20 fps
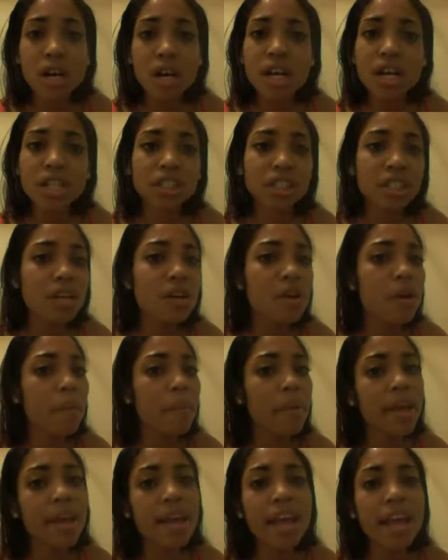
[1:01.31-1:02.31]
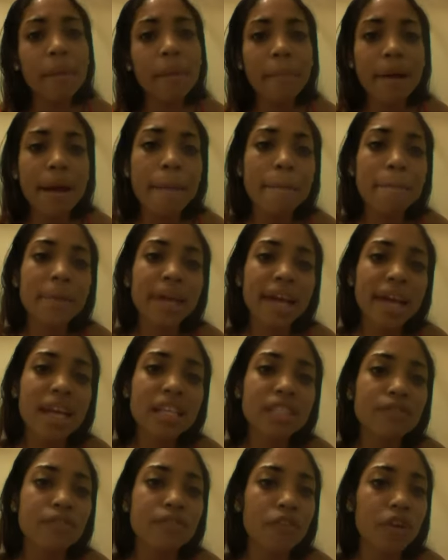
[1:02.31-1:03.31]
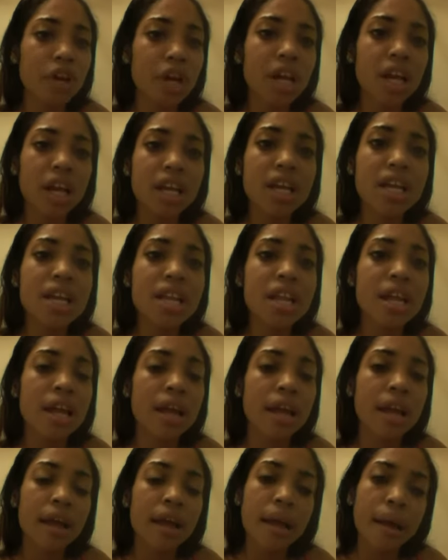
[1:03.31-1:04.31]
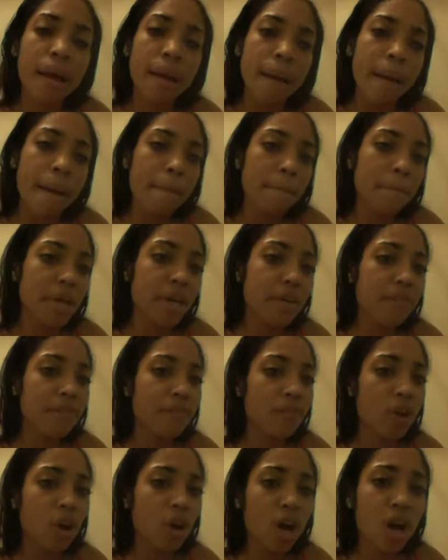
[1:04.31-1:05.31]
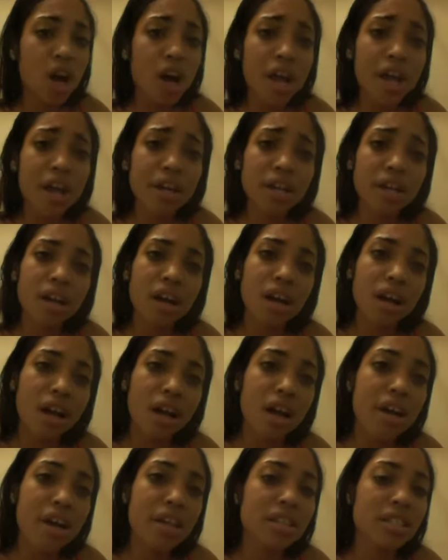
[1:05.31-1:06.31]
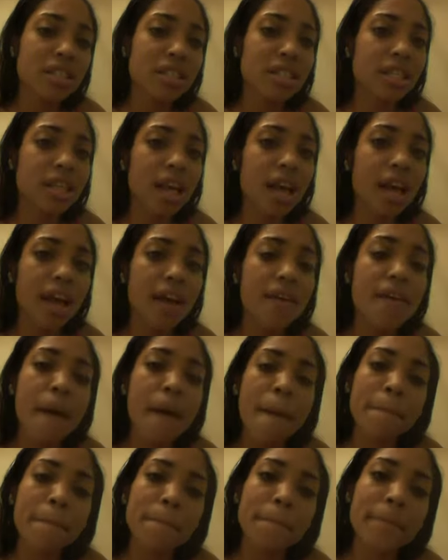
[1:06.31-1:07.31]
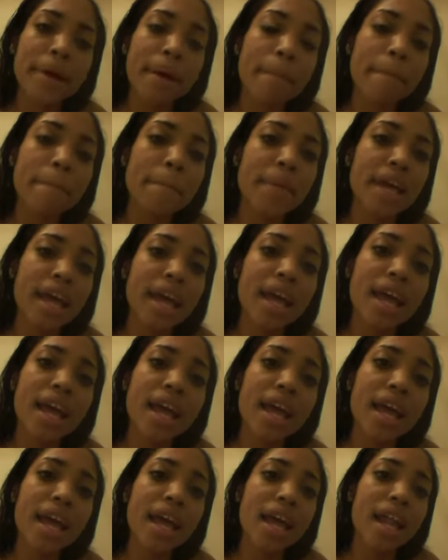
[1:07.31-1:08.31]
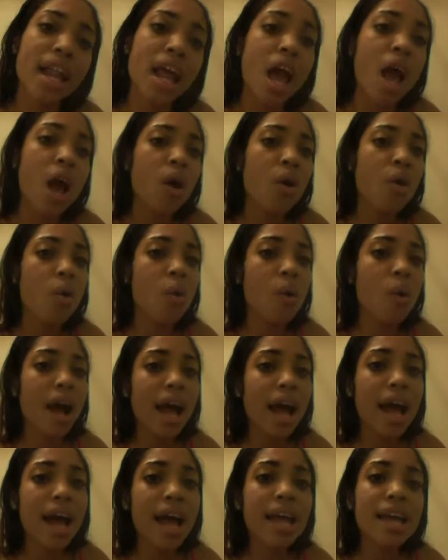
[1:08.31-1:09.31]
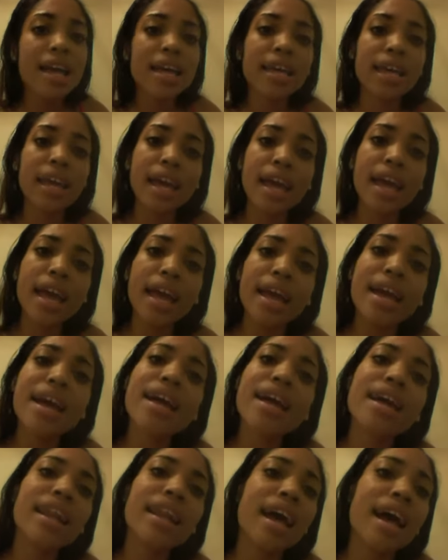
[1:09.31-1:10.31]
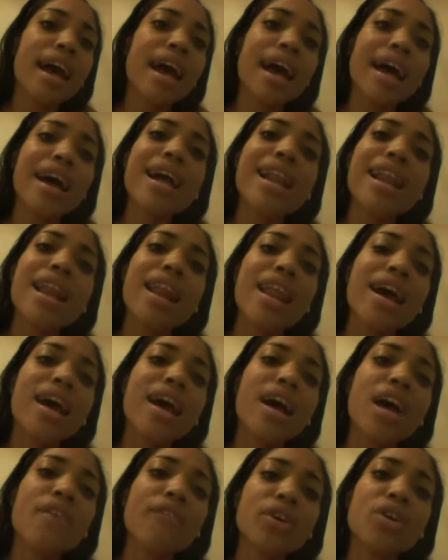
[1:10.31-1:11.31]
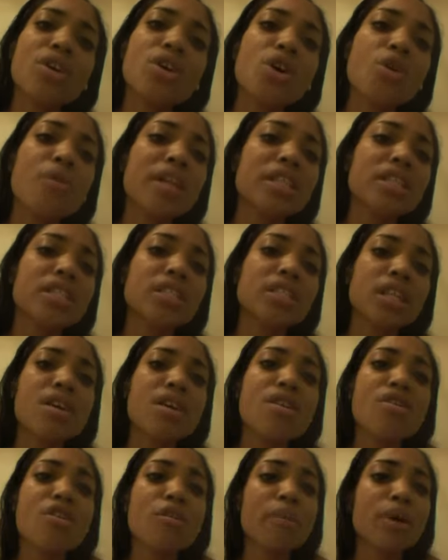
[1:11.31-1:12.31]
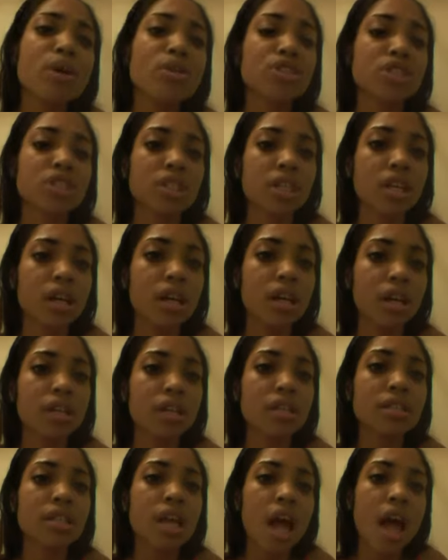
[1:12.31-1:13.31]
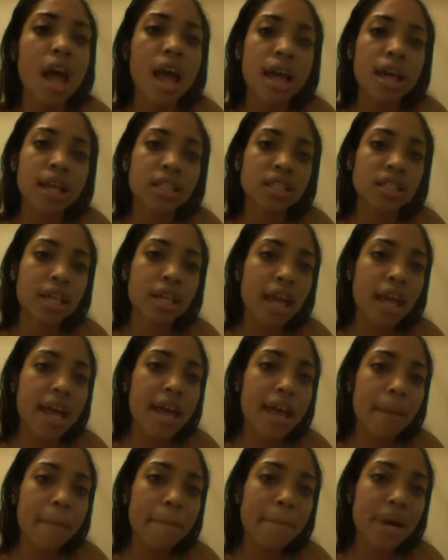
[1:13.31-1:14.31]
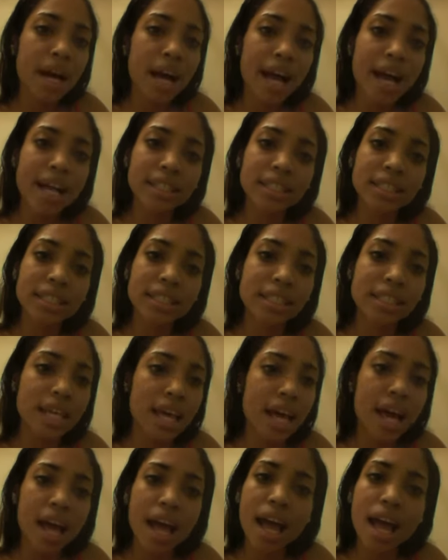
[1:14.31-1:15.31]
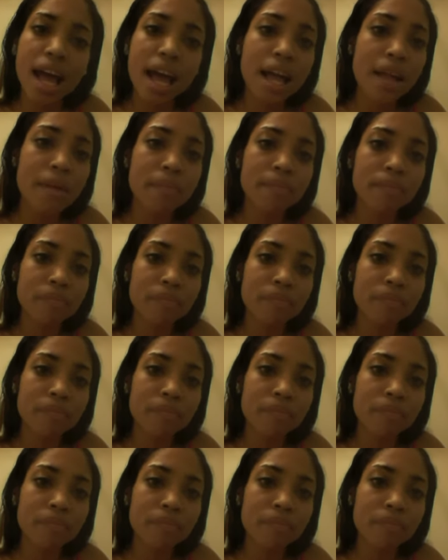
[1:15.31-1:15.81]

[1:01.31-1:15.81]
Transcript: Would you be my best friend? Before you call yourself my man, why can't I love you in slow motion? Take my time,